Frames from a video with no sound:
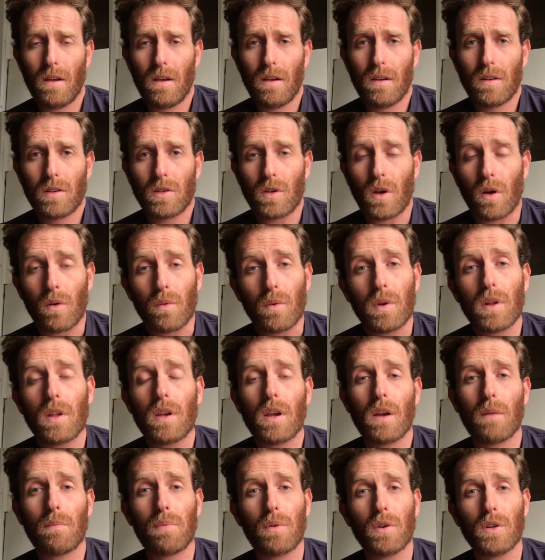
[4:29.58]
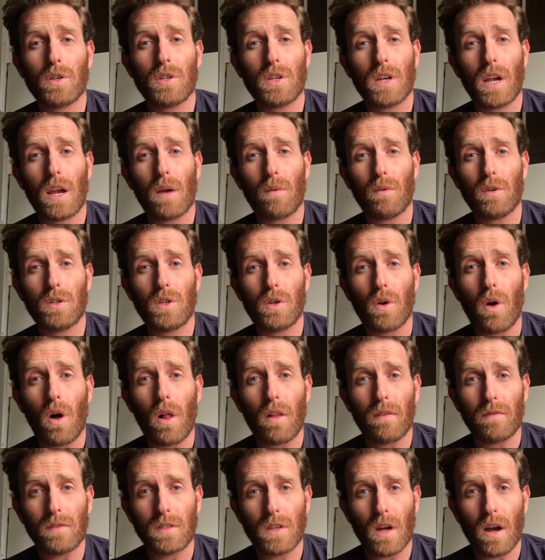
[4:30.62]
So I really appreciate what you
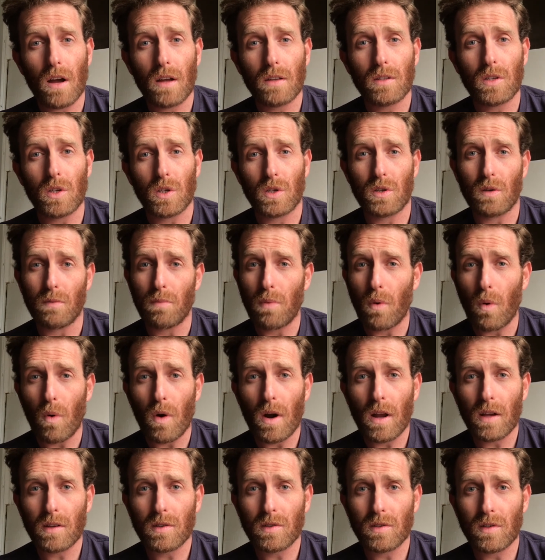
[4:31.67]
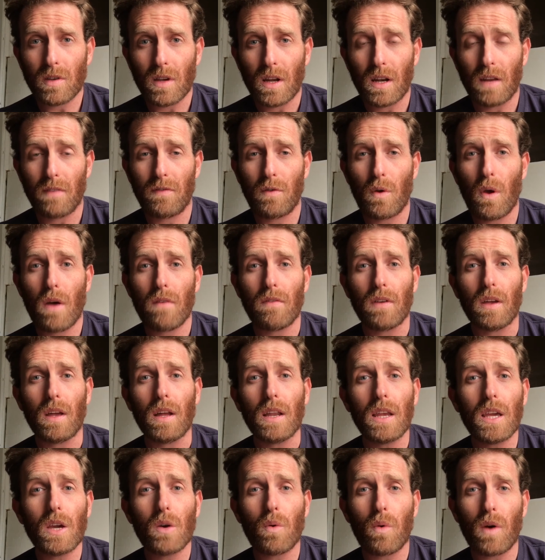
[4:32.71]
all have done to support us. And if you have
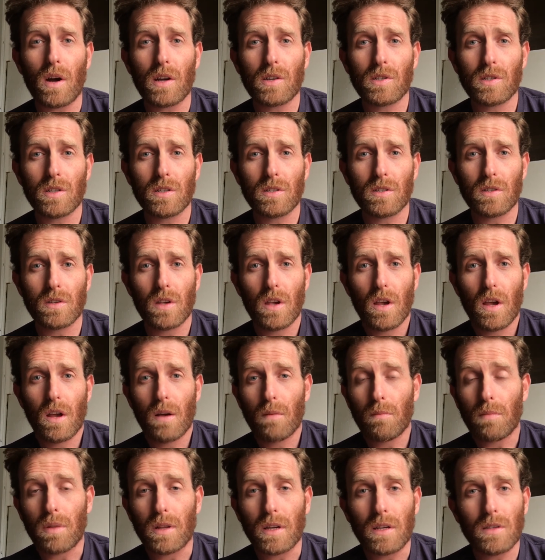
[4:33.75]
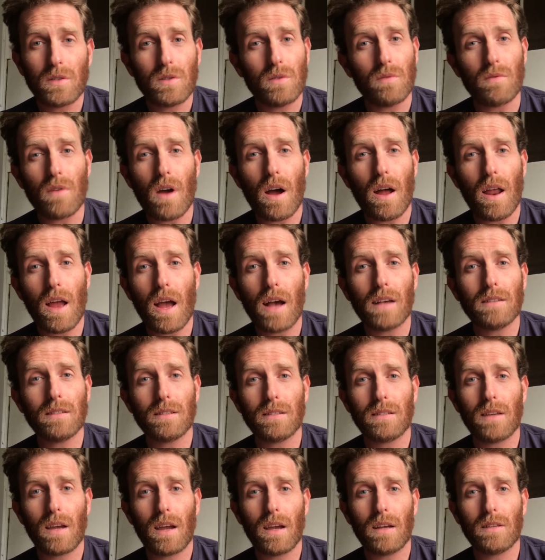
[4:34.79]
any questions, please do not
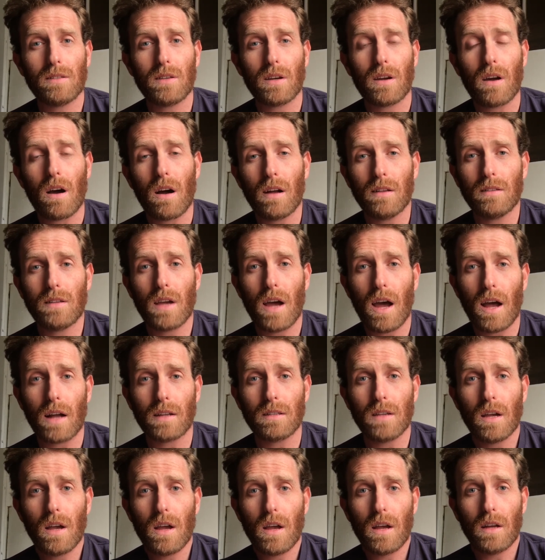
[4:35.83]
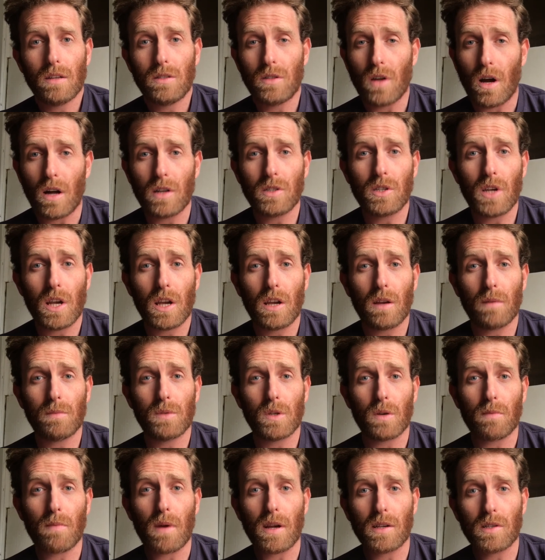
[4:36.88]
hesitate to contact Don Jacobs
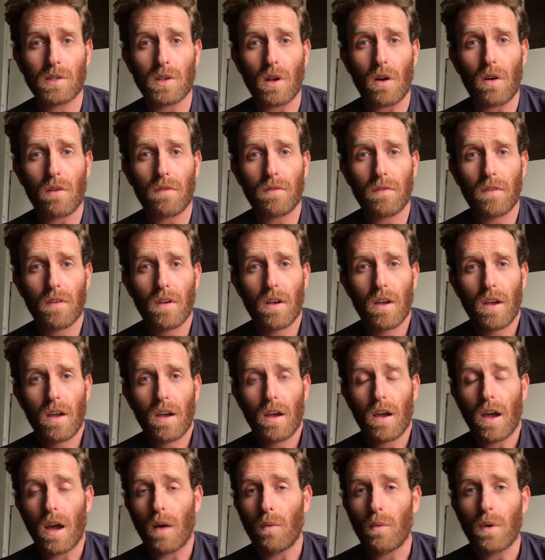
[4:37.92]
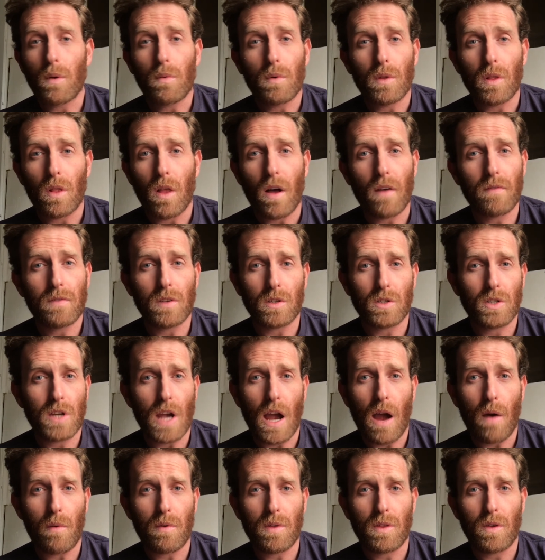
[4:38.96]
or myself, and we would love to
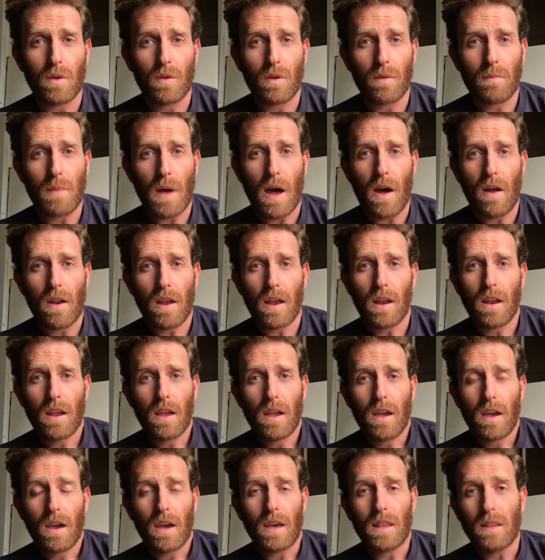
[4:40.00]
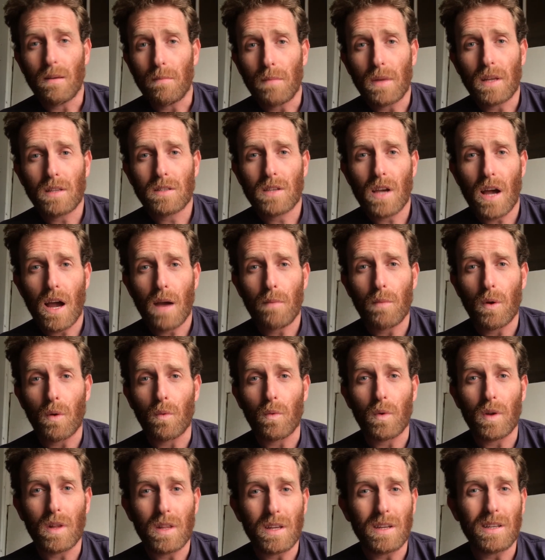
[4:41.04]
chat with you about it. In the meantime, we
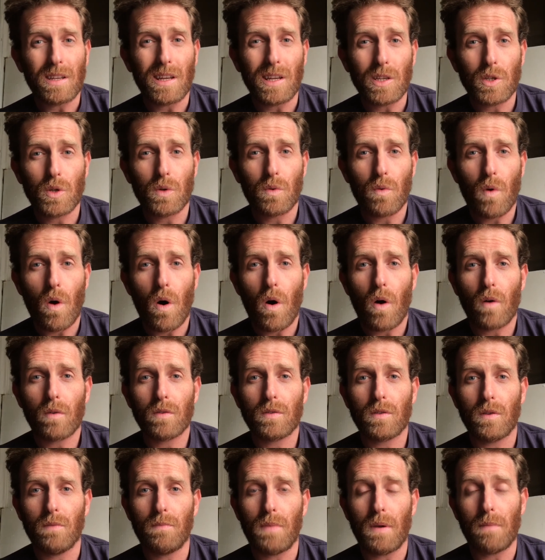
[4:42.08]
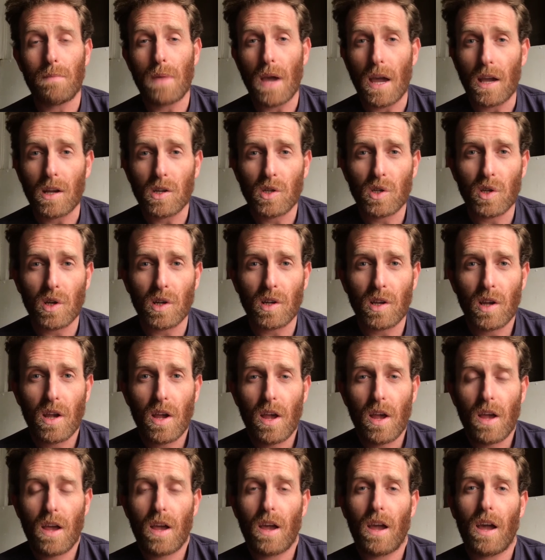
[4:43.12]
really need you all to be patient
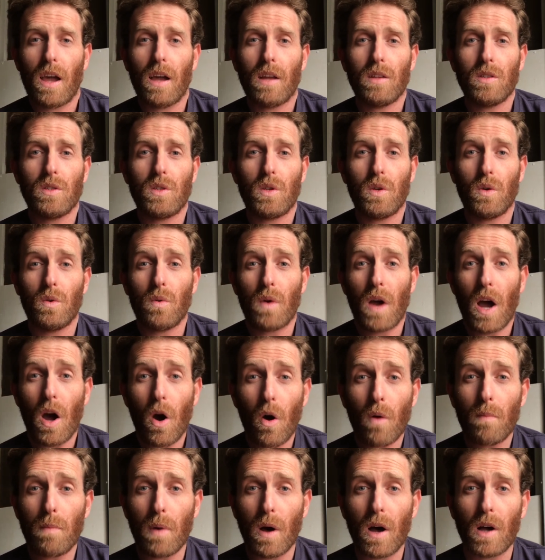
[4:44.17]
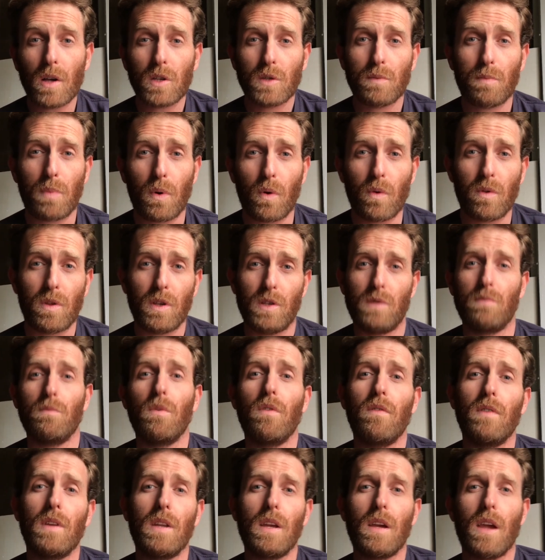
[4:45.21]
and to help us pull this
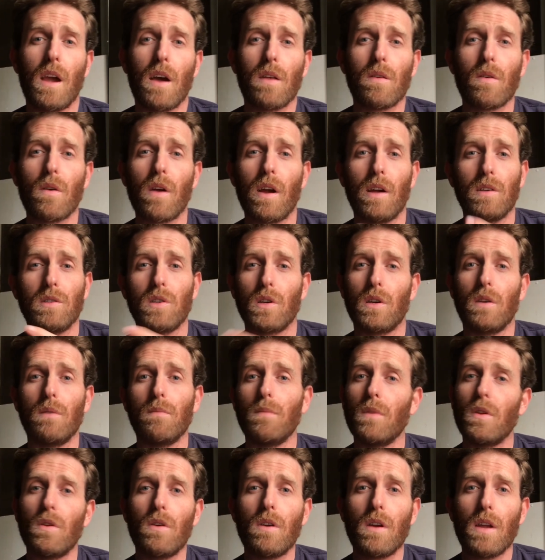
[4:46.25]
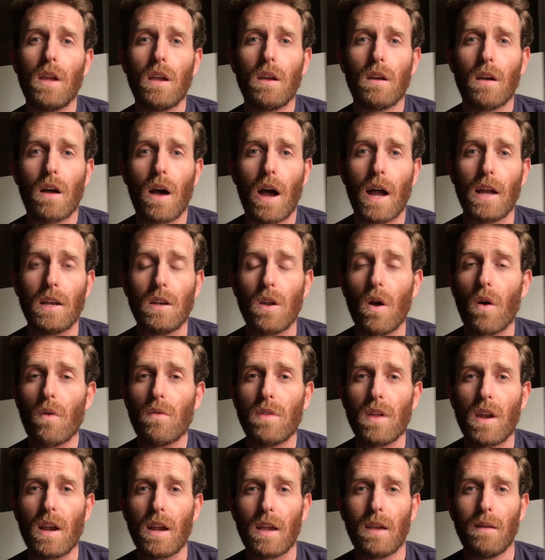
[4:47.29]
movie together as a community. I know
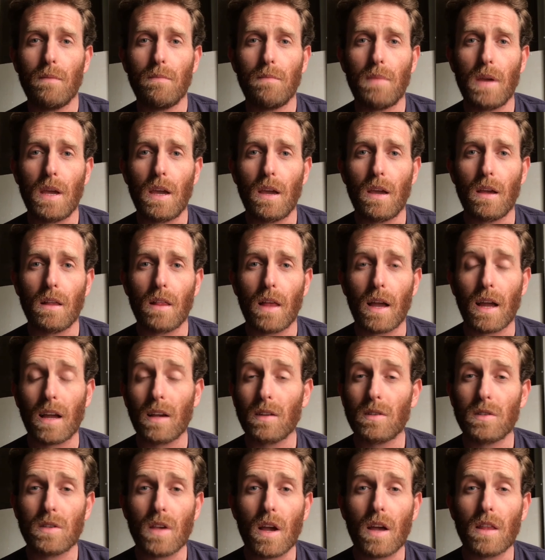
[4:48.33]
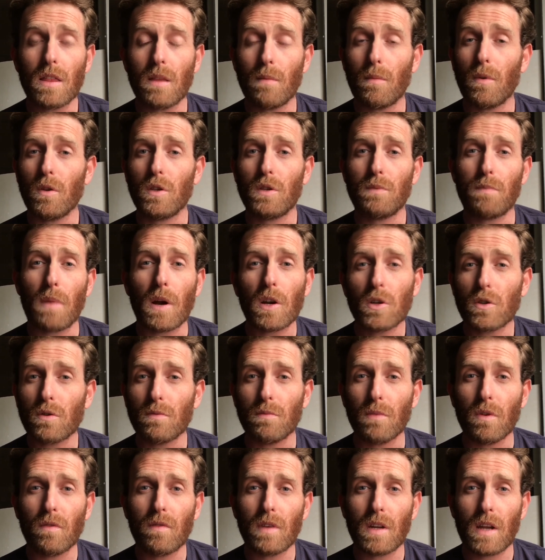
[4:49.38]
that it can be, like I said, the most special
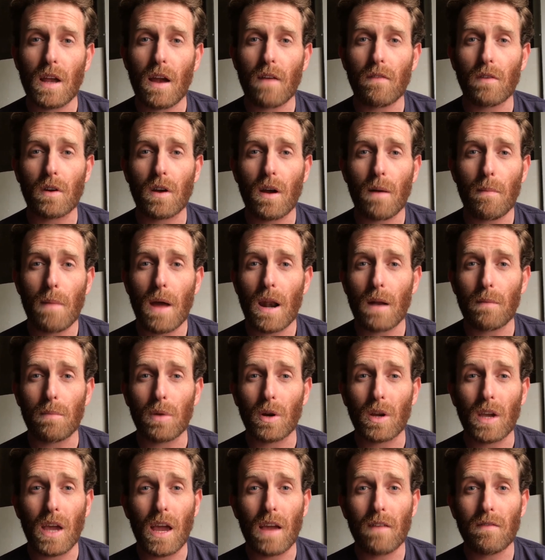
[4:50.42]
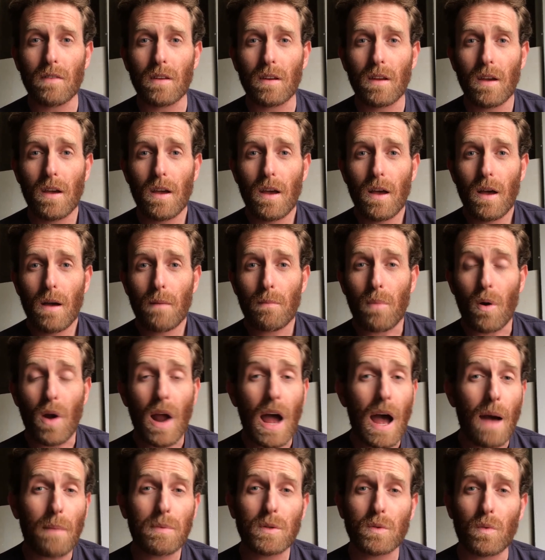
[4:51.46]
movie to ever come out of Brookhaven,
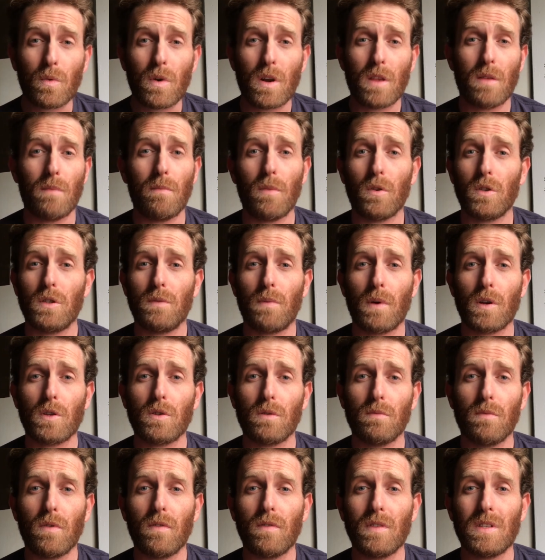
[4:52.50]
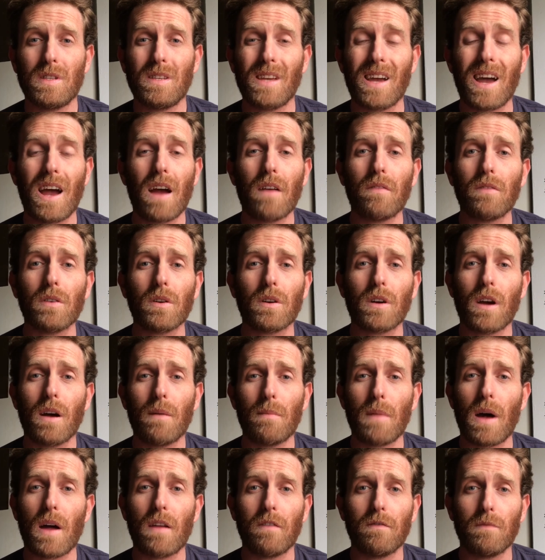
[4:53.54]
perhaps one of the most special movies to ever
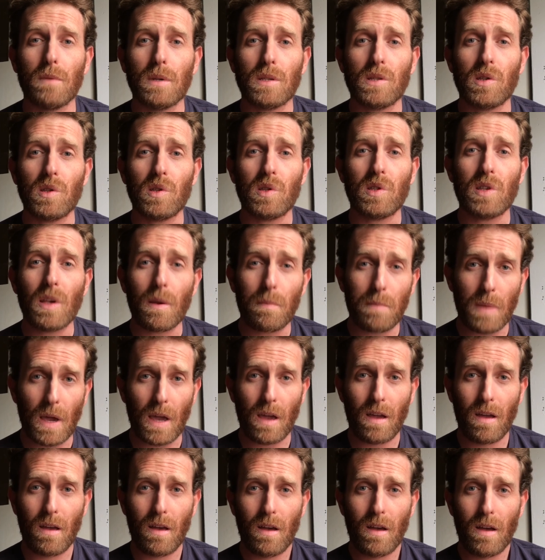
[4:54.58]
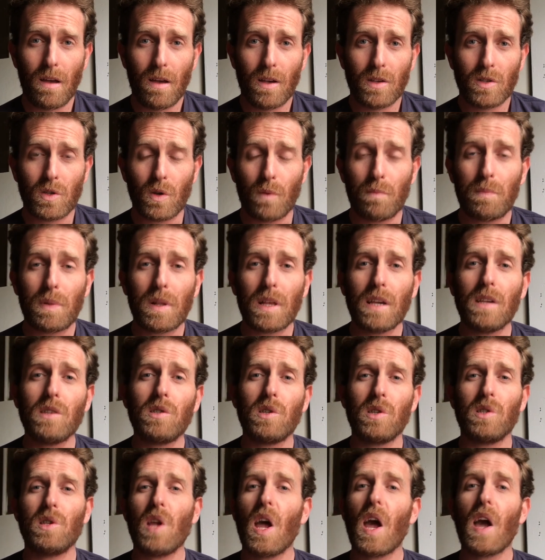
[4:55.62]
come out of Mississippi. So please
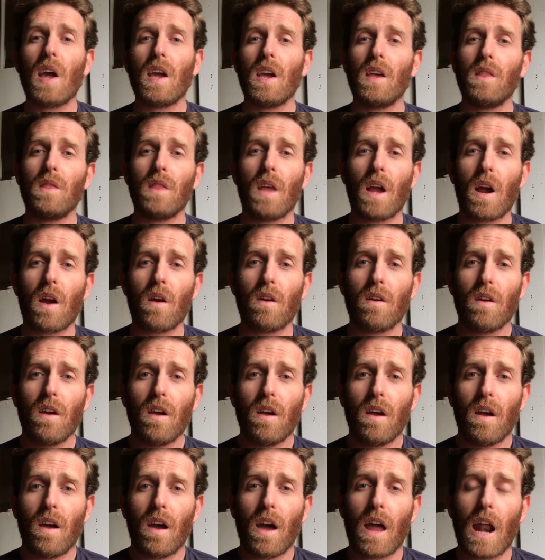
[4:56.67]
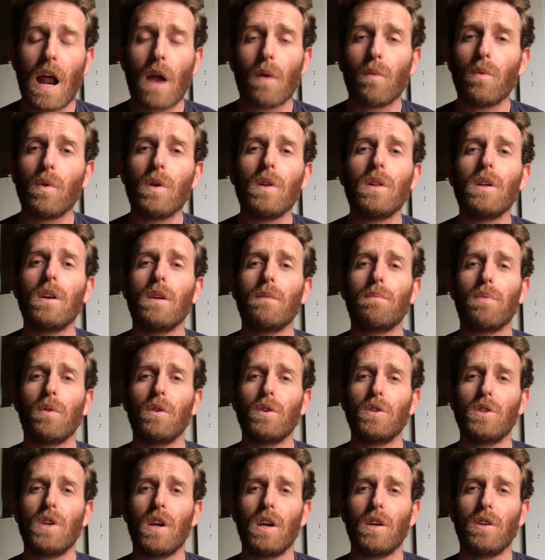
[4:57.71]
just hang in there, and I really
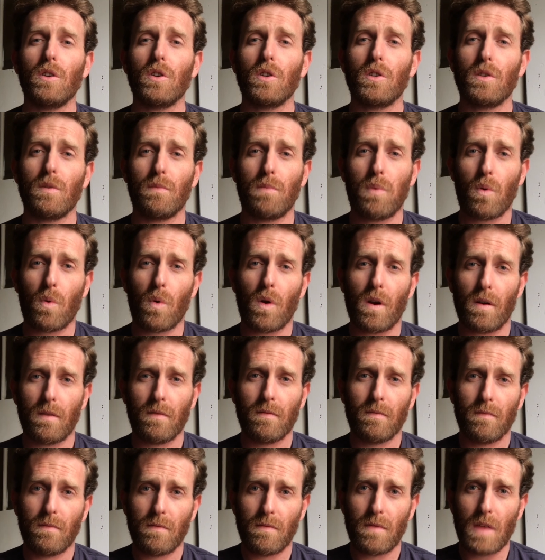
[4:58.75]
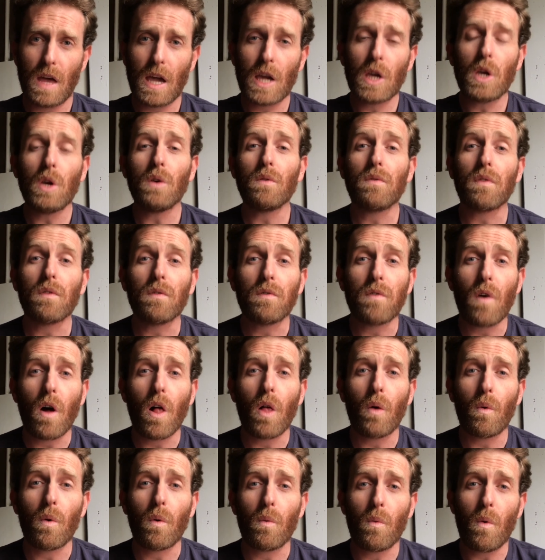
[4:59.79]
appreciate your support. Thank you for
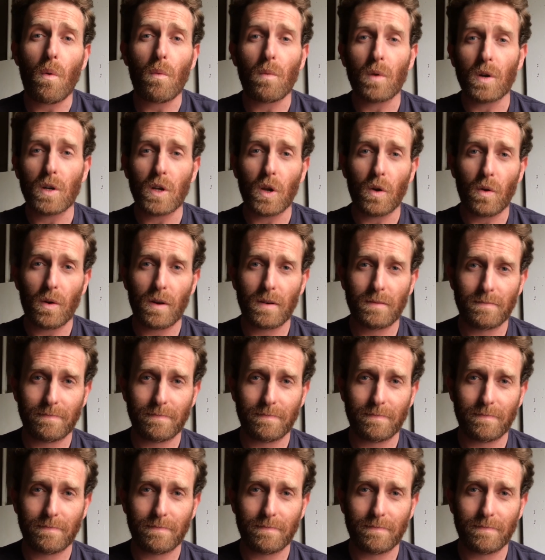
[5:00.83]
following what we're doing.